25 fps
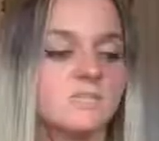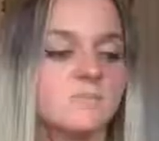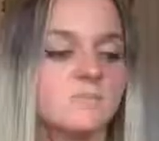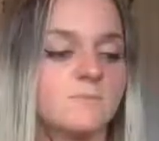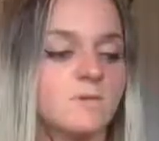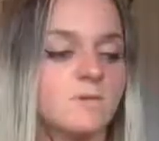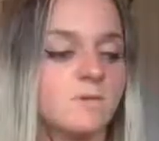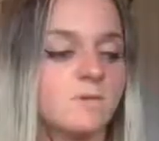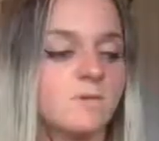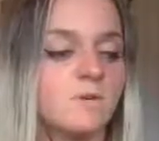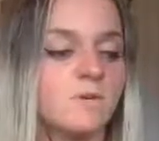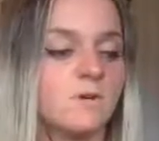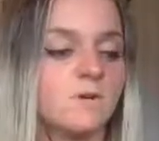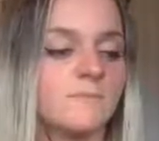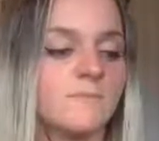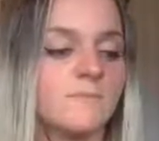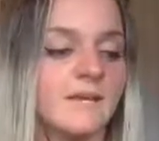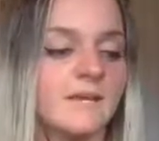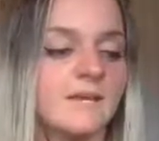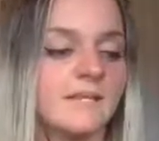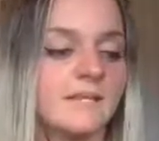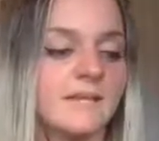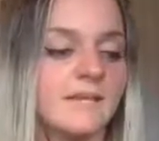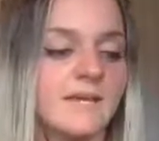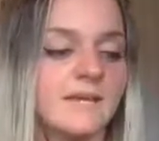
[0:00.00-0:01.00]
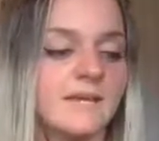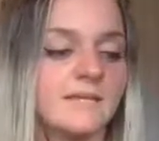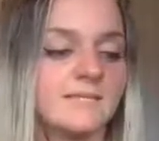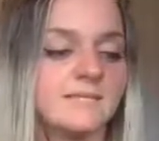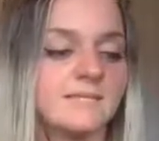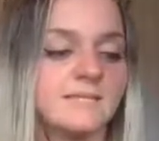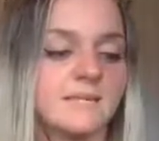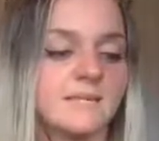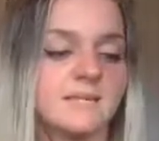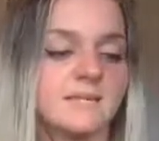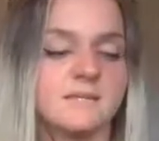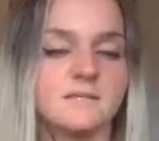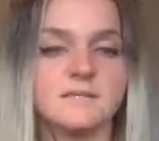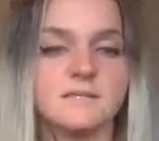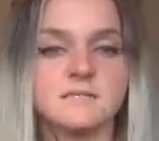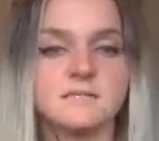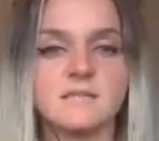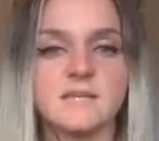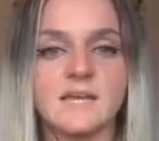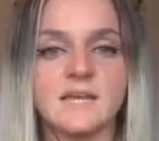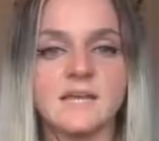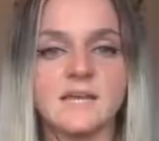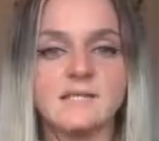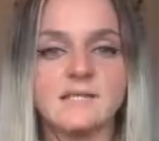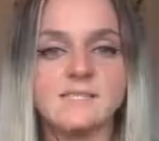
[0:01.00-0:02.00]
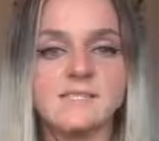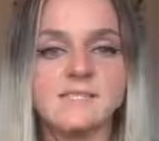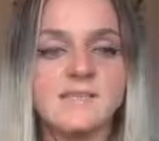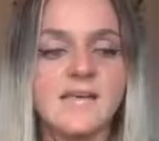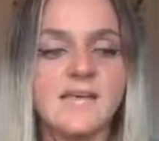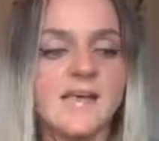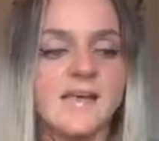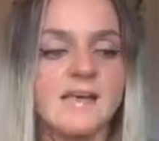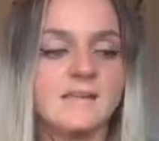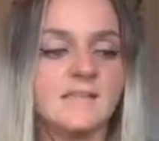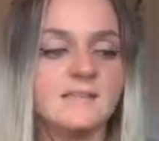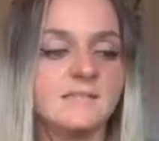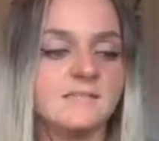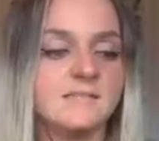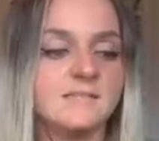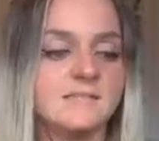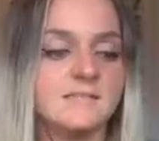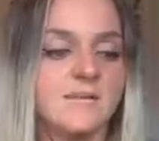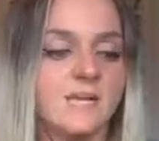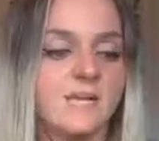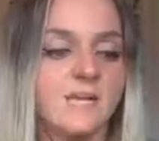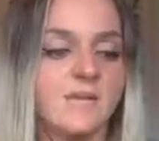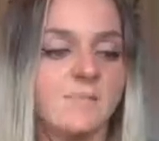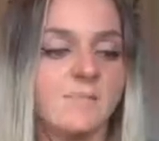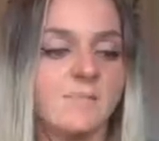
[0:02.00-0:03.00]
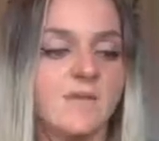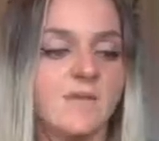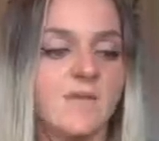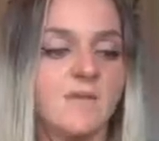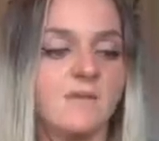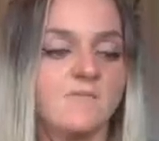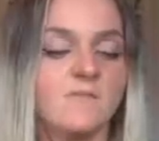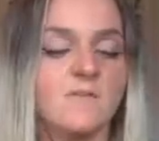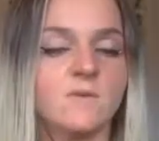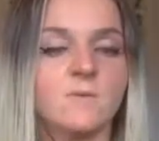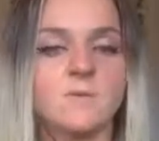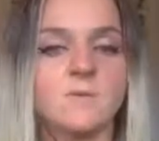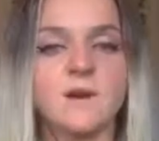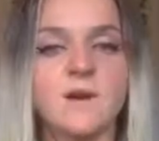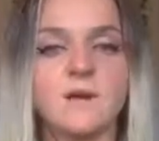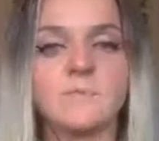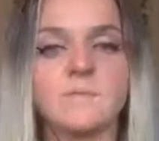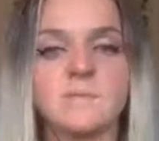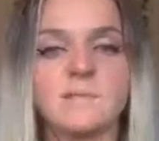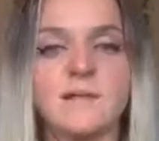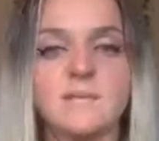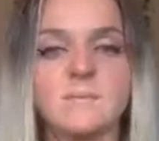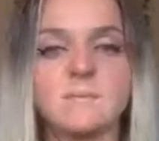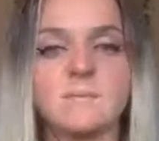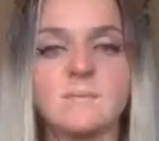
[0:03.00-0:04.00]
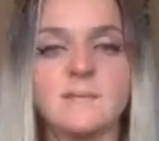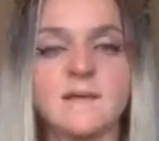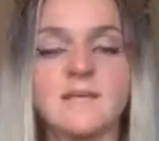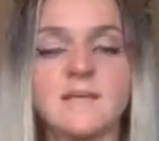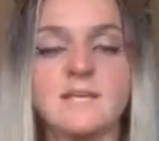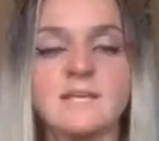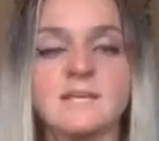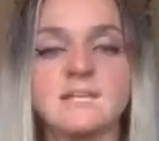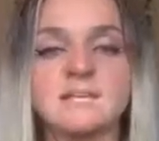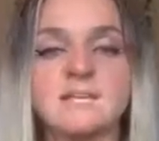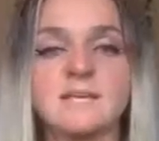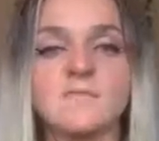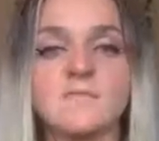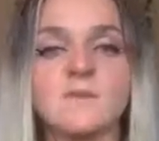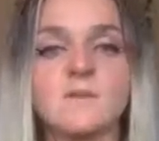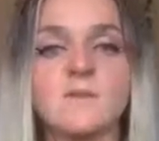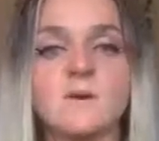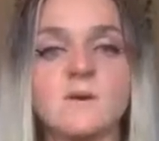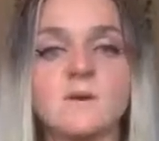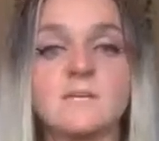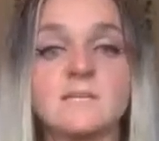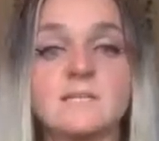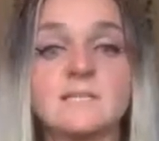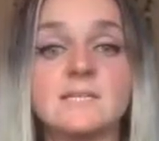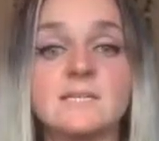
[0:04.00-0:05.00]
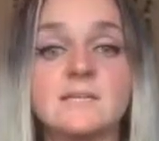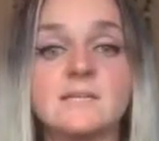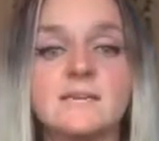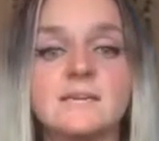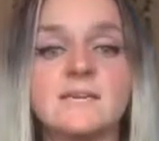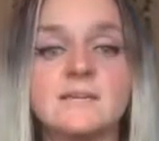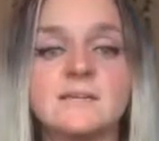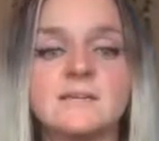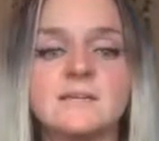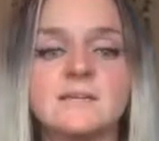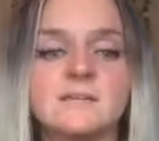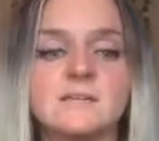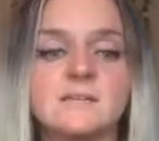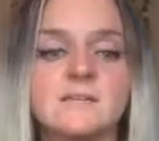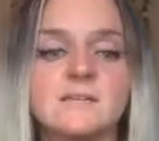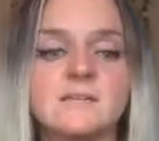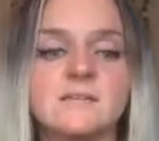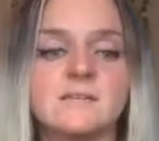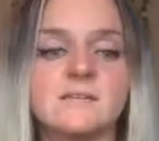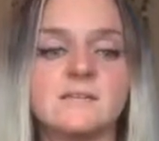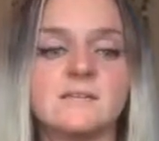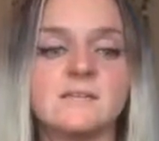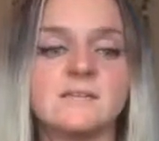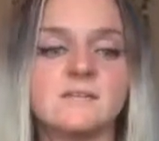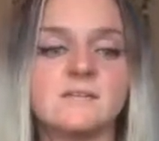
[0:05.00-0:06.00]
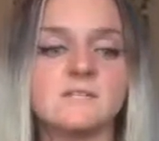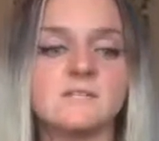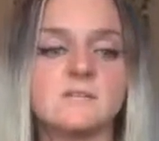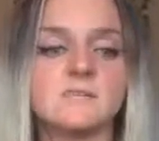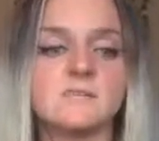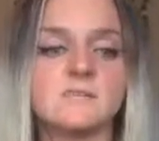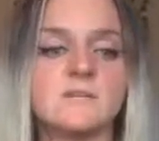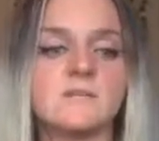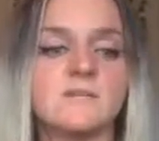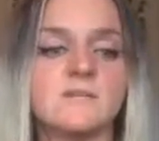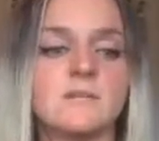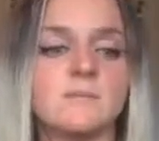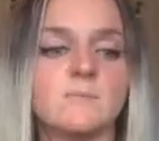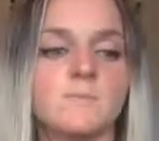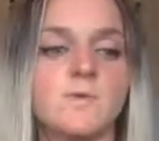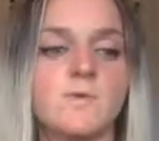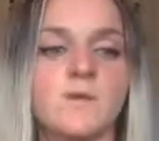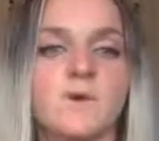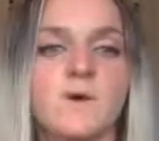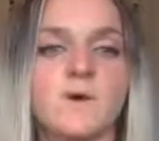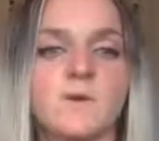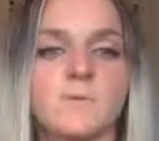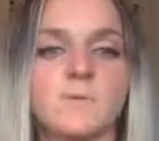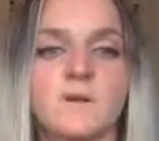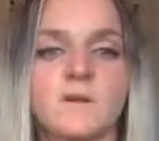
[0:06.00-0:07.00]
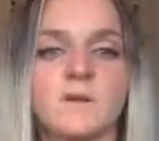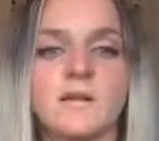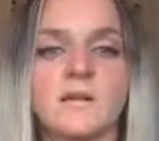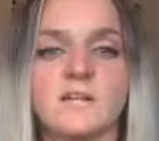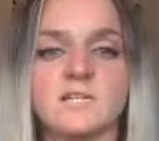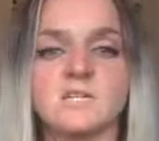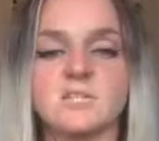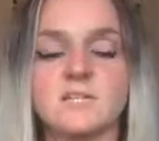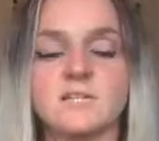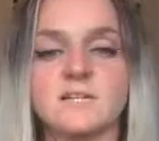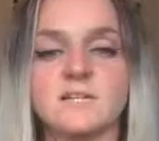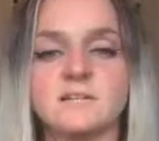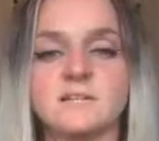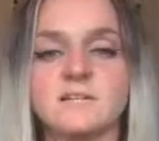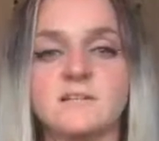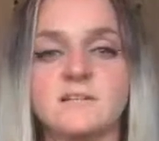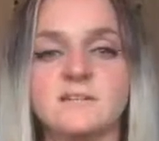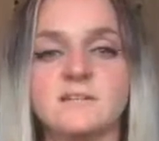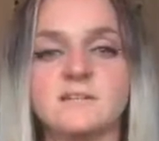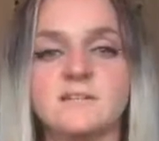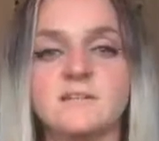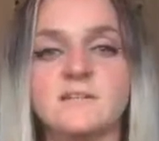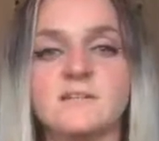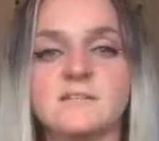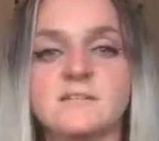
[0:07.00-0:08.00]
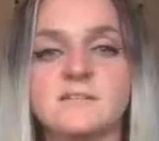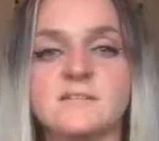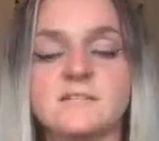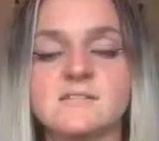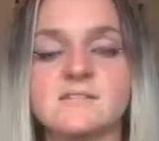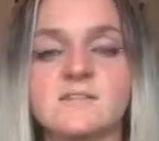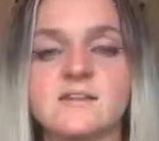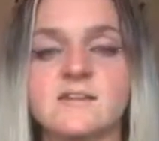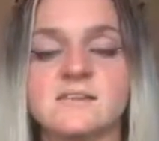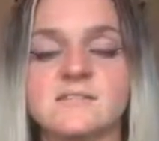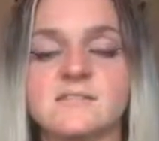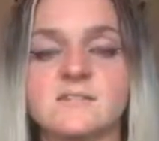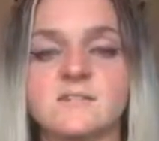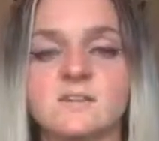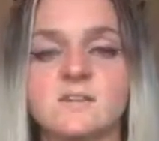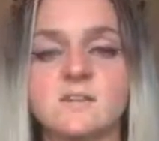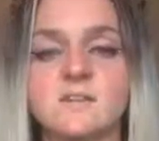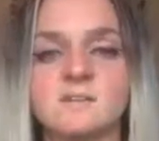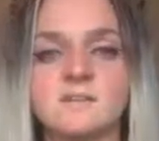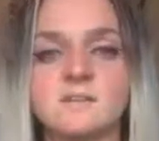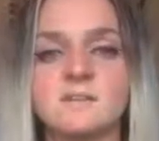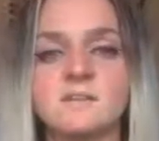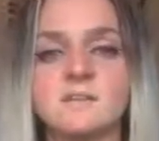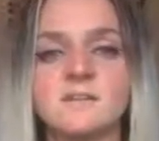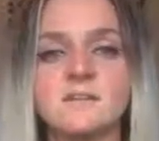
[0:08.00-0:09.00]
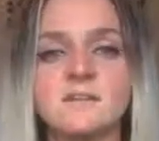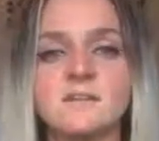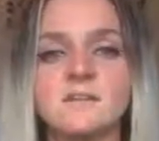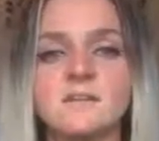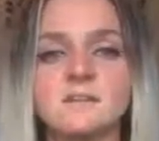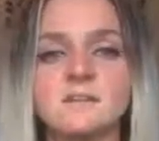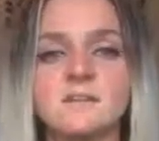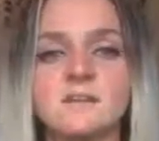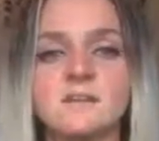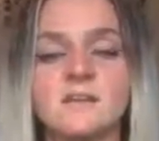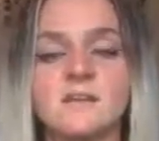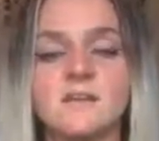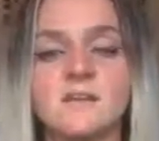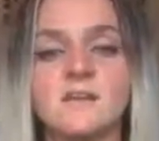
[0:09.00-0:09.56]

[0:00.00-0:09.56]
become enlightened and ascend if you are plant-based, if you are clean. Cleanliness is a really important one, actually. Cleanliness is next to godliness.